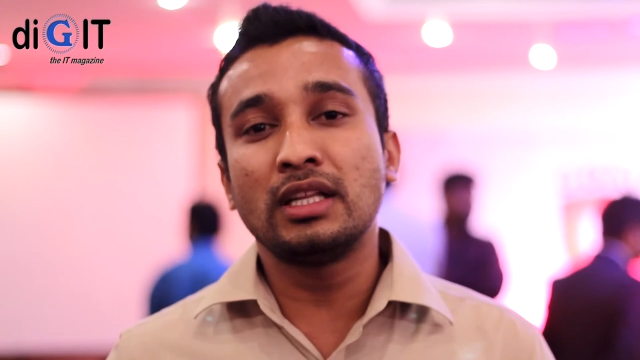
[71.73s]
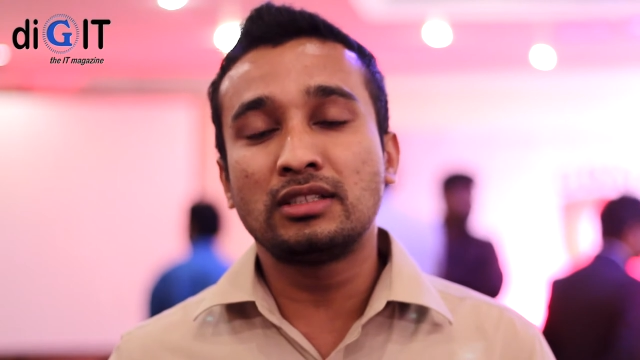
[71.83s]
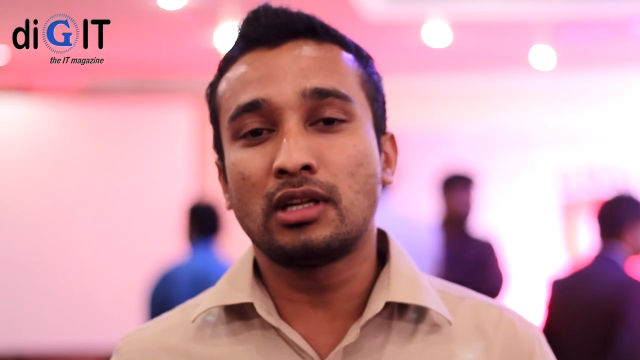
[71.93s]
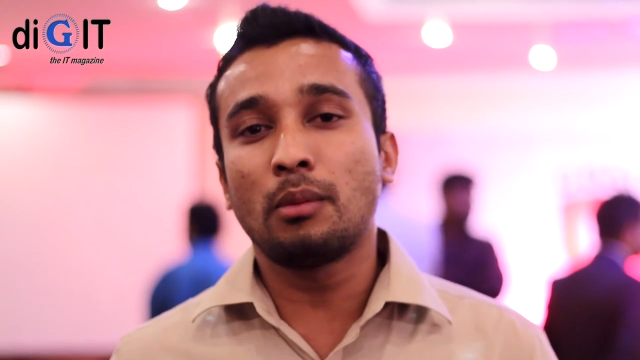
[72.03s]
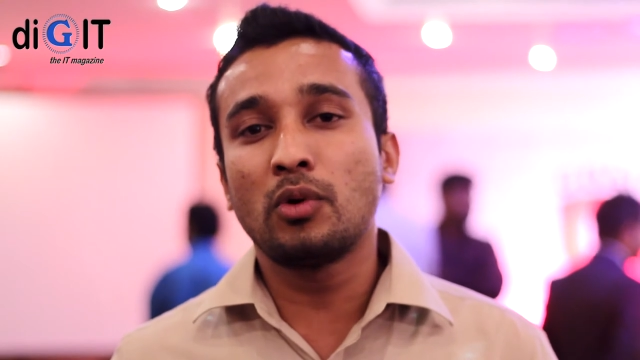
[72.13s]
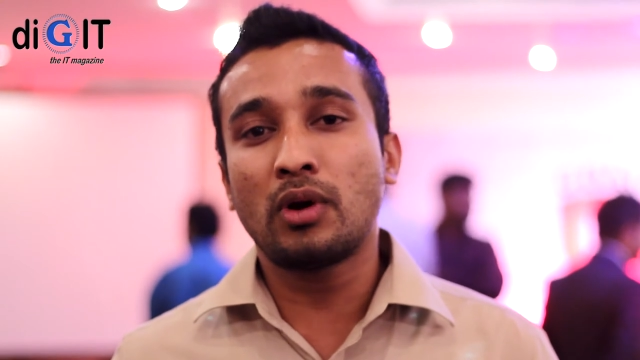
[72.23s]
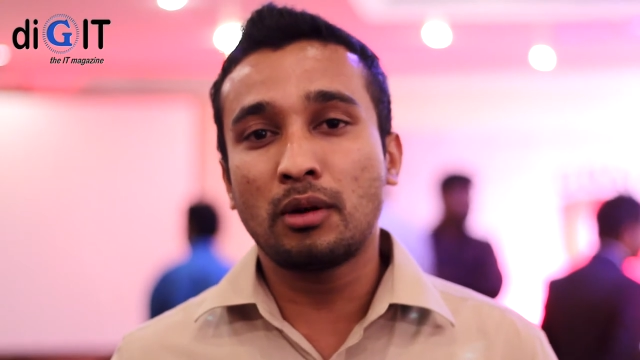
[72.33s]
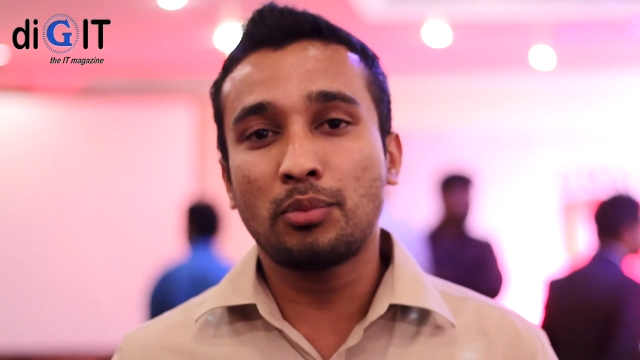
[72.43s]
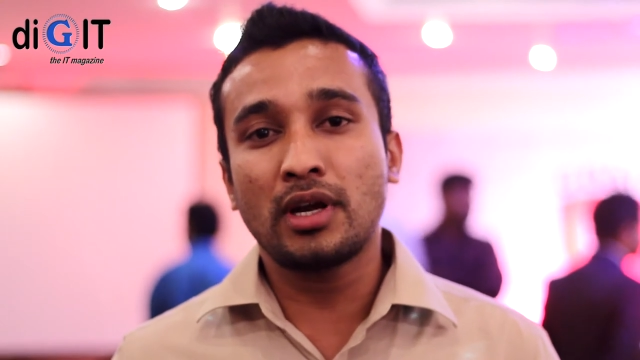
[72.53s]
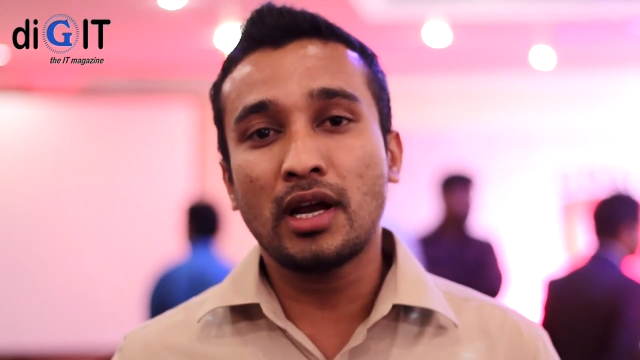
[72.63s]
It's number
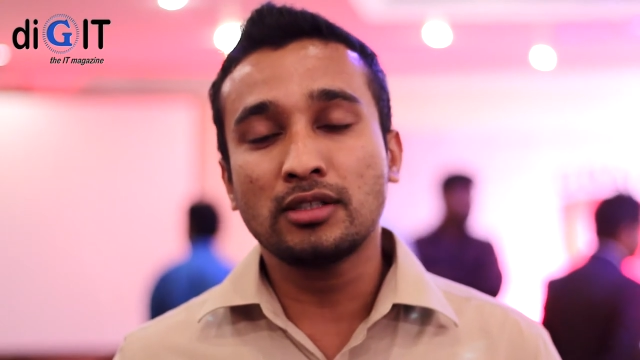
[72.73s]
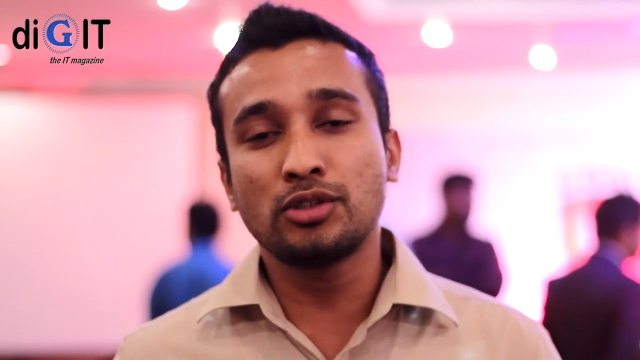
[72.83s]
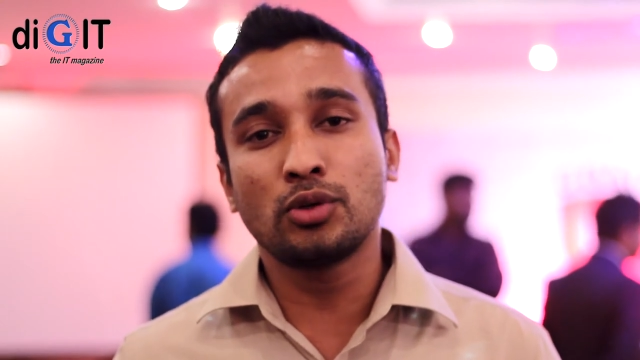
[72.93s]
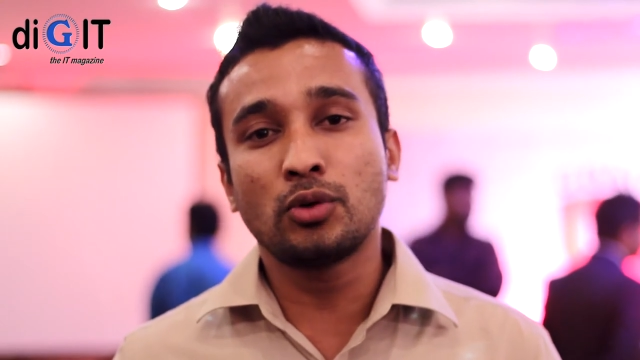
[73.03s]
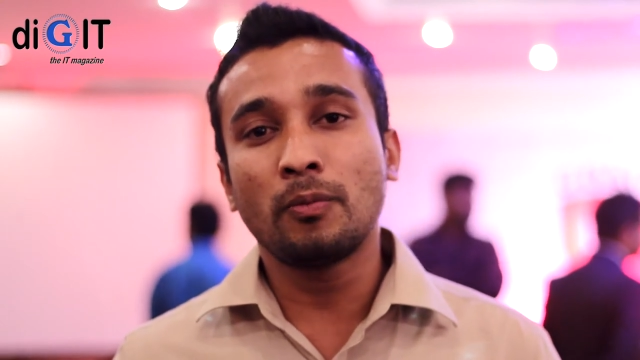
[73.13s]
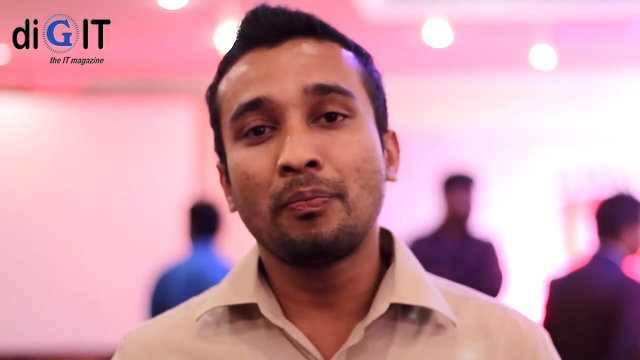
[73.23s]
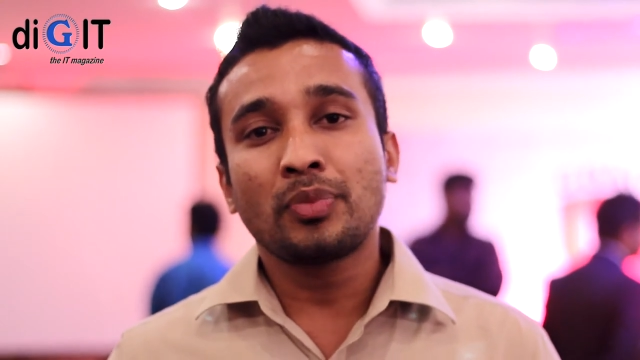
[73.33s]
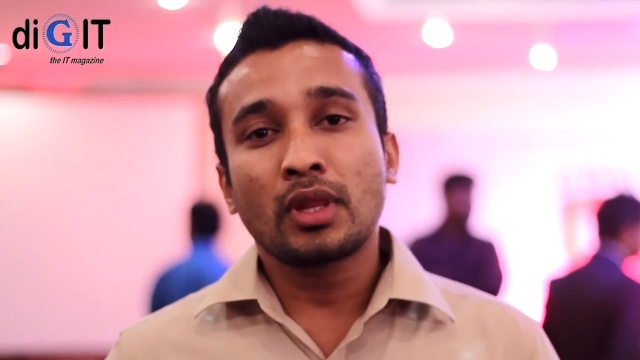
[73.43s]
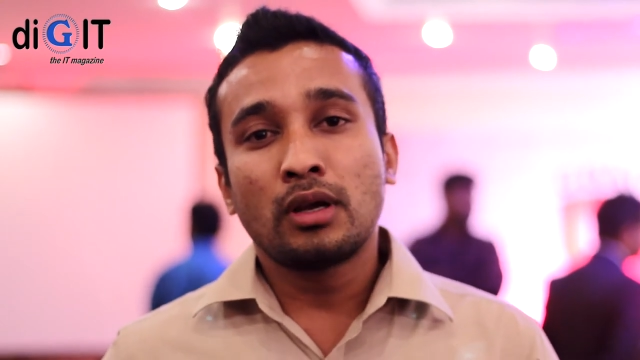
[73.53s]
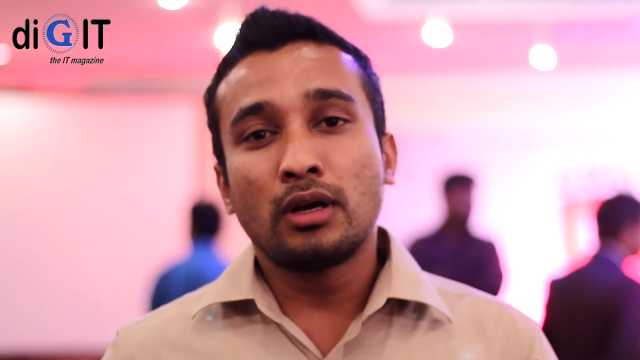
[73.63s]
one product. So
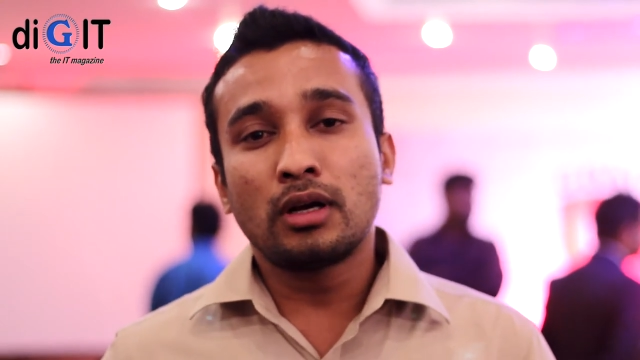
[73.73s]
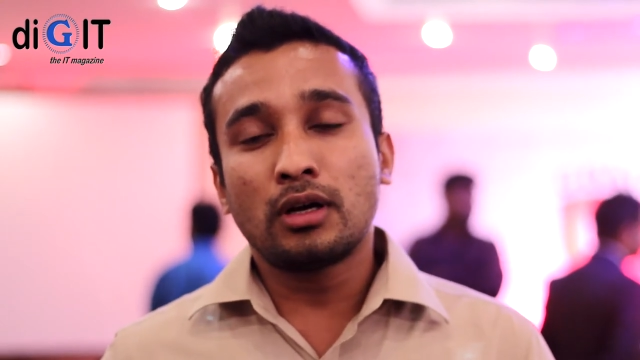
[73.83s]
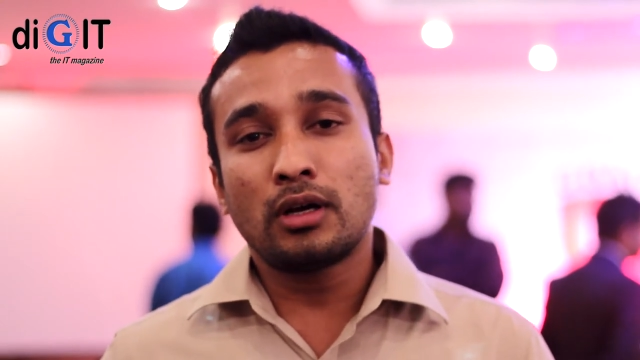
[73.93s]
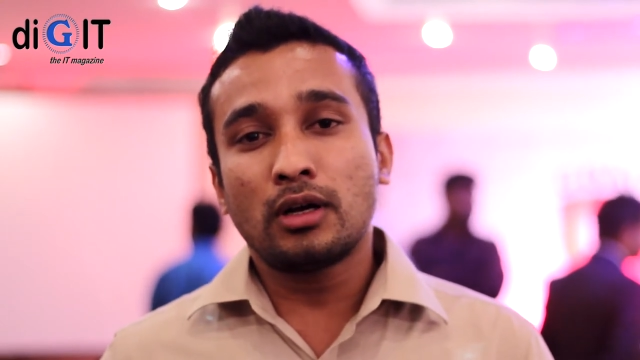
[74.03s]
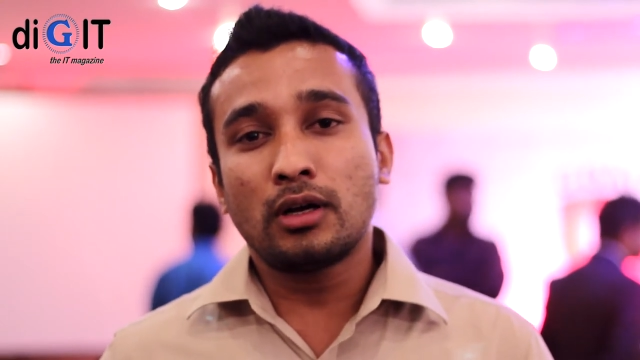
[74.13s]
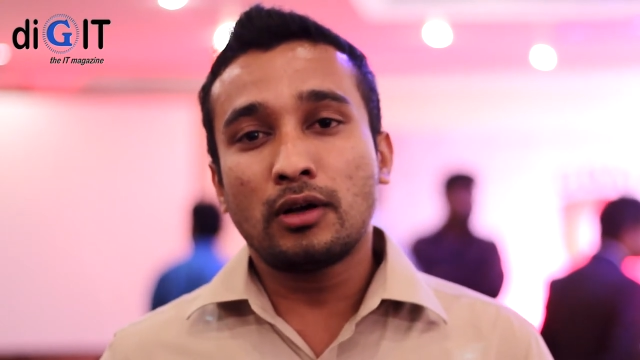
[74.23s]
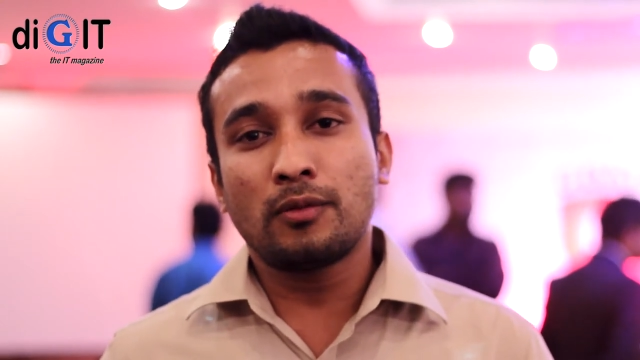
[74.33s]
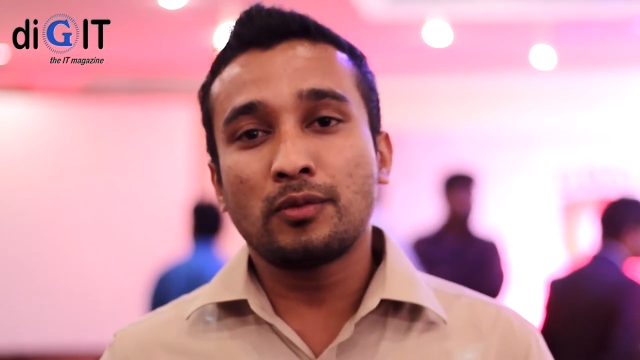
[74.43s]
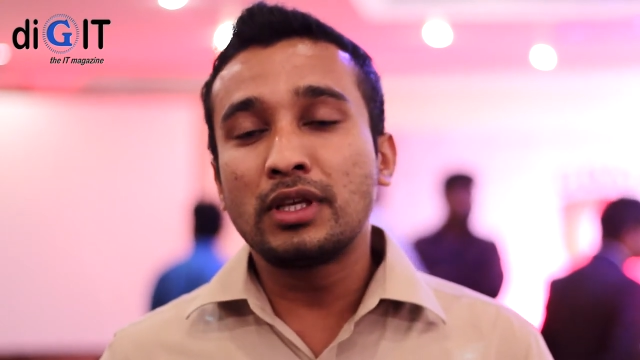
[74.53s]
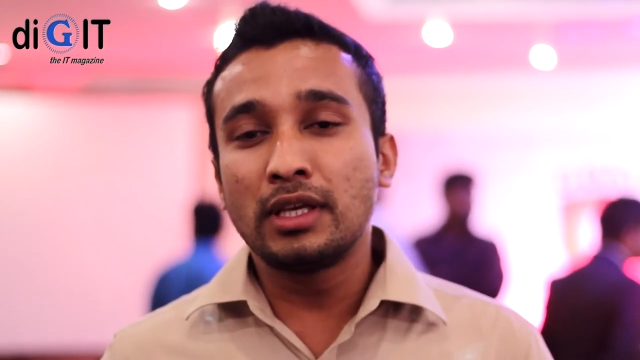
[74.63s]
uh,
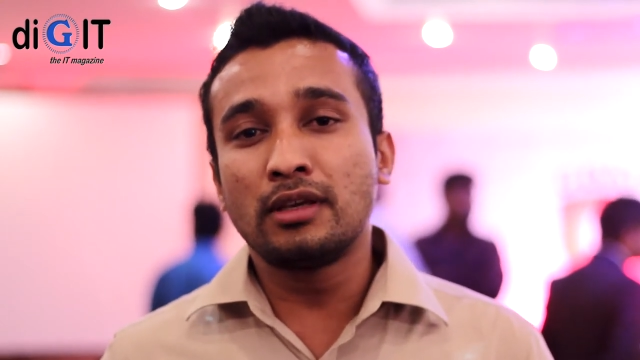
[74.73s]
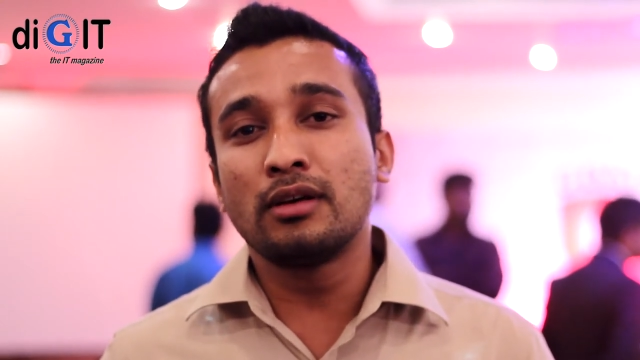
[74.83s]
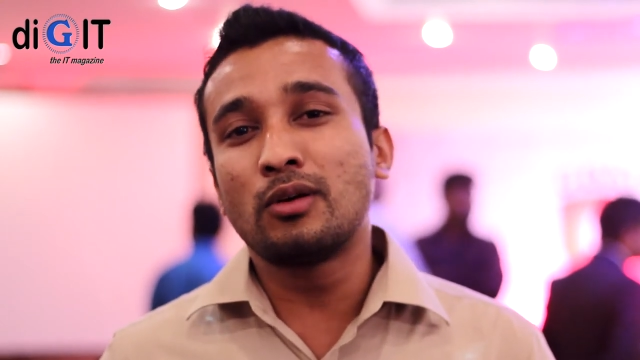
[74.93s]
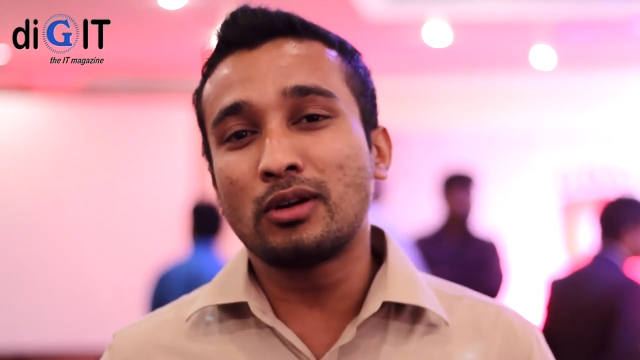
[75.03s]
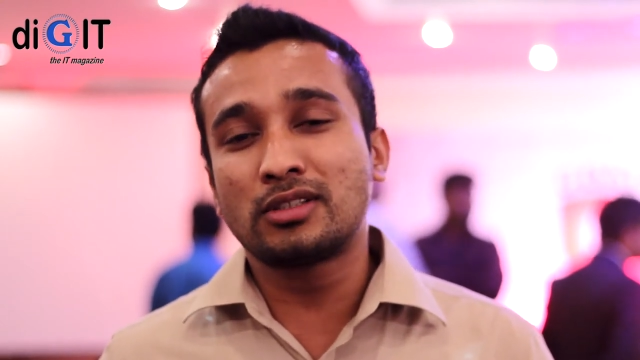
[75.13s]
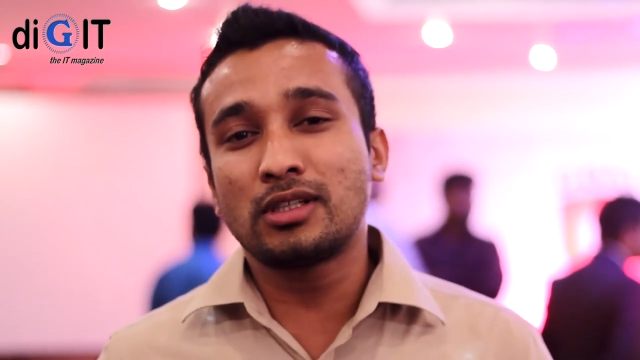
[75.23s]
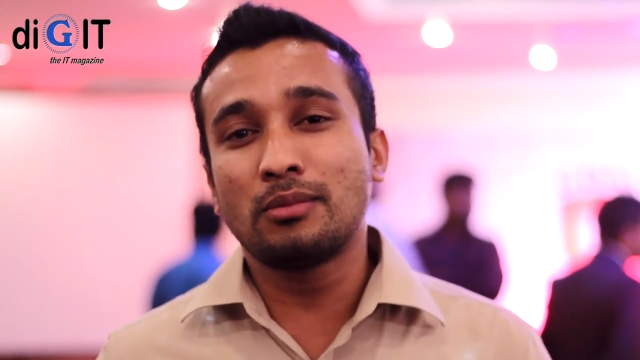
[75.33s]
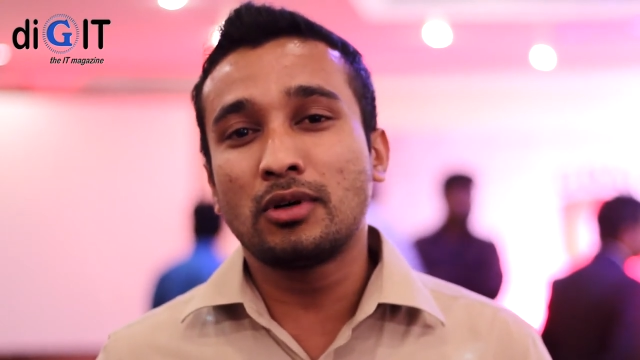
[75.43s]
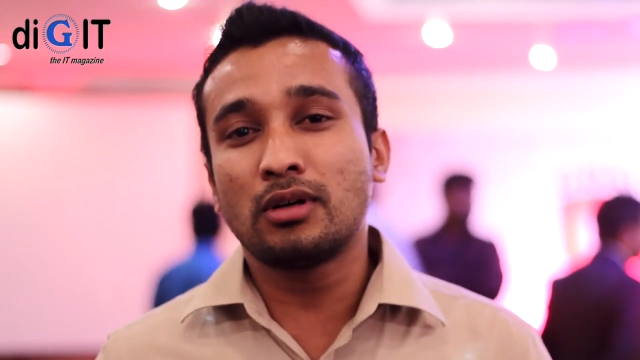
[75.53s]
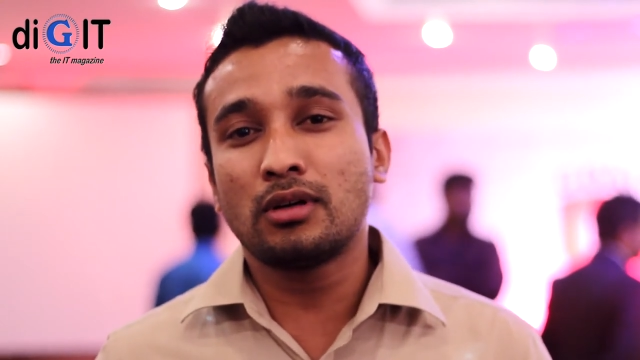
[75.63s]
he got
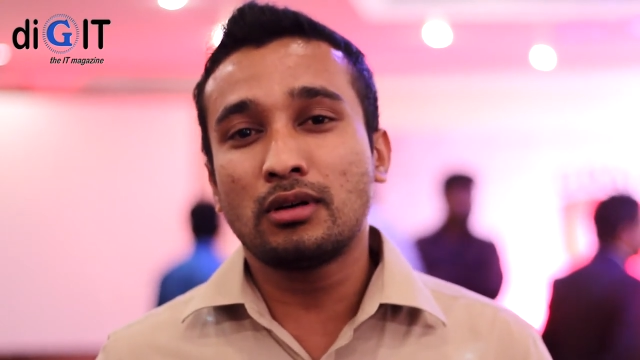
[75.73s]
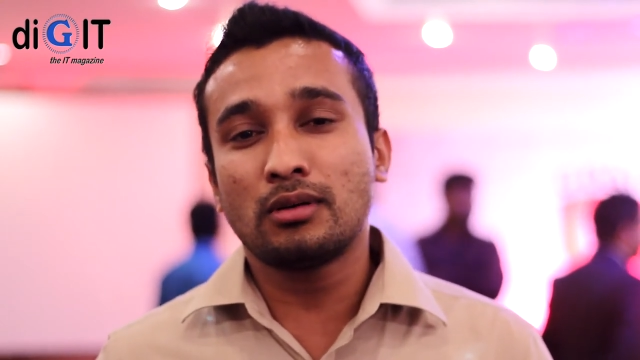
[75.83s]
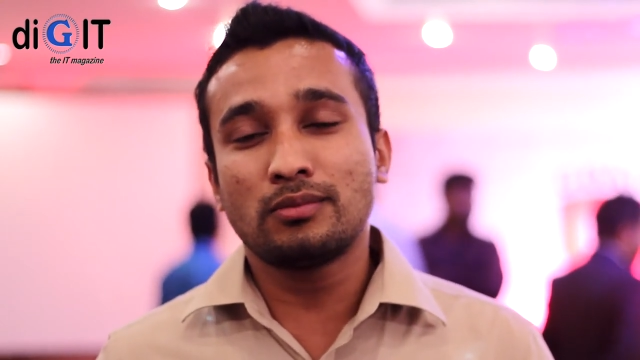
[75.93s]
some uh,